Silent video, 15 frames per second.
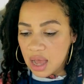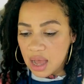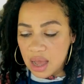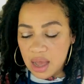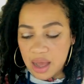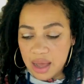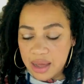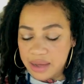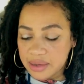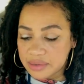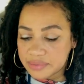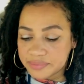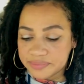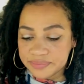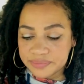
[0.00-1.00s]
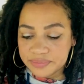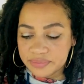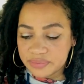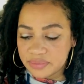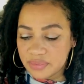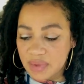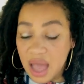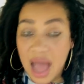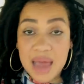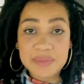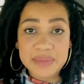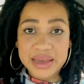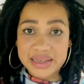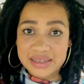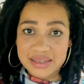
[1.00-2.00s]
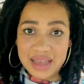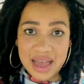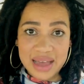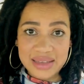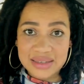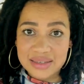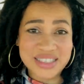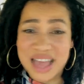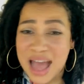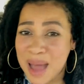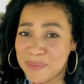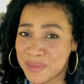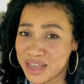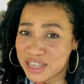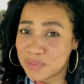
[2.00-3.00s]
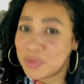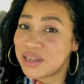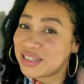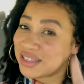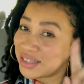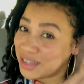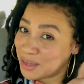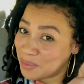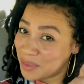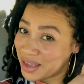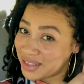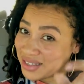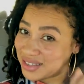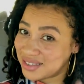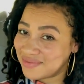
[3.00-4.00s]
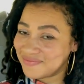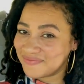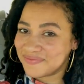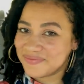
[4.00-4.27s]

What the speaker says: Hot mess, guys. It's a hot mess, but it's a good mess.